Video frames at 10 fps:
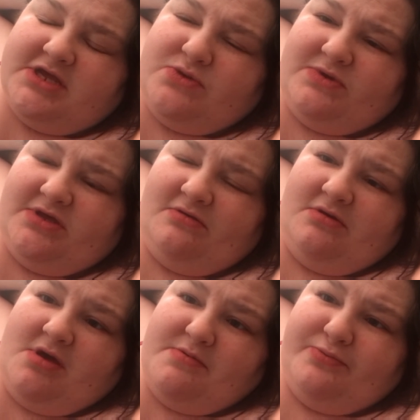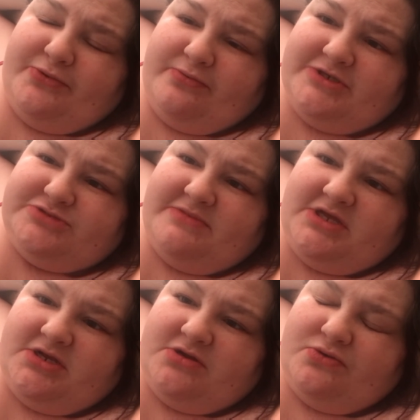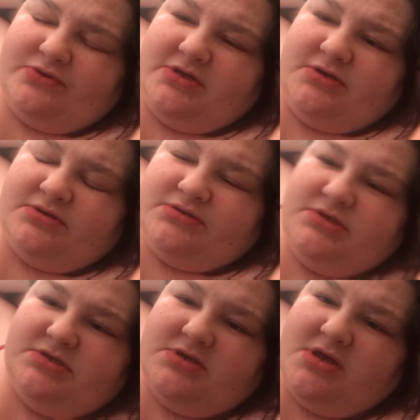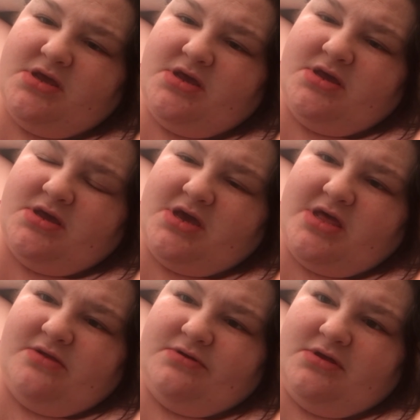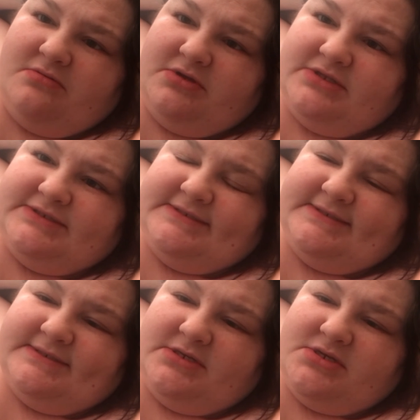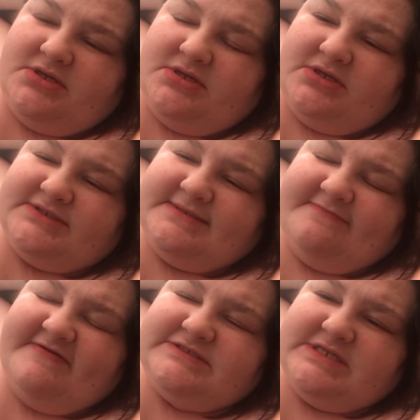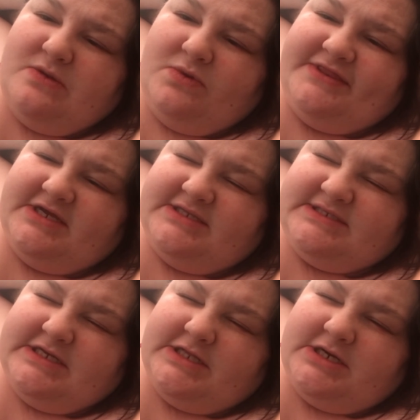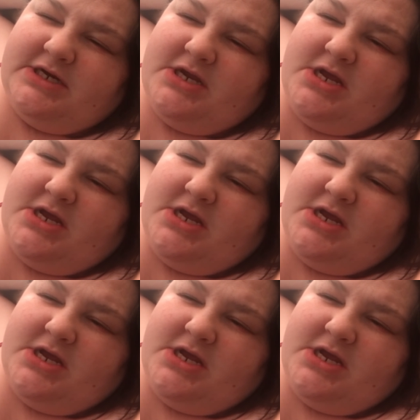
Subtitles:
Can we come up with a regimen, you know? And I don't know, it's not one thing, it's another.